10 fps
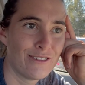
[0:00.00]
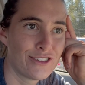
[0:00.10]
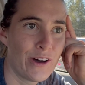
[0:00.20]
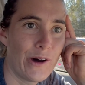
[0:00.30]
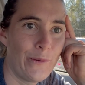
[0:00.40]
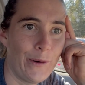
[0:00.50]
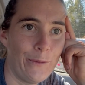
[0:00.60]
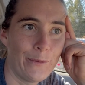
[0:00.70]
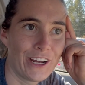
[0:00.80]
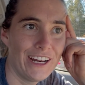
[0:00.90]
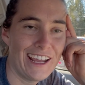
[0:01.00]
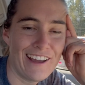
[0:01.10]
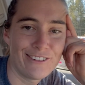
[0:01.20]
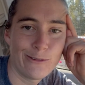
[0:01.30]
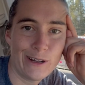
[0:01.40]
so we're gonna
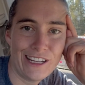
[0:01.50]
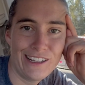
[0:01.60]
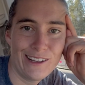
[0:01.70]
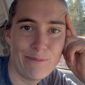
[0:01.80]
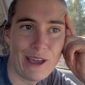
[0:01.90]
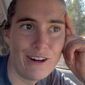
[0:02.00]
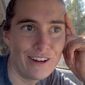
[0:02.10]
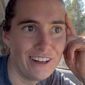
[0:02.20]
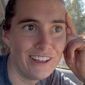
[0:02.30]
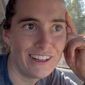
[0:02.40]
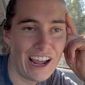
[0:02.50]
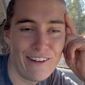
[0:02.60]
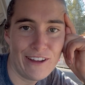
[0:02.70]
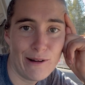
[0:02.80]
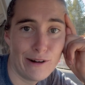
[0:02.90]
have to wait about another
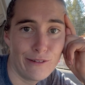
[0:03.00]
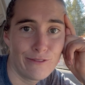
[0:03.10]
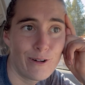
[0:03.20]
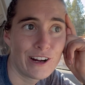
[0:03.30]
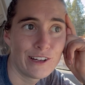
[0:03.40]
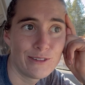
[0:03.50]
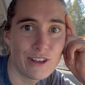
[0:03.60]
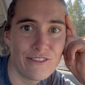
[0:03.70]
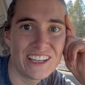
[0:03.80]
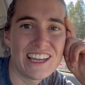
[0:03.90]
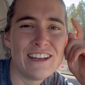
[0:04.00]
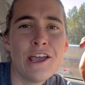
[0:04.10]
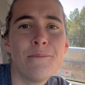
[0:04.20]
half hour before it goes off again.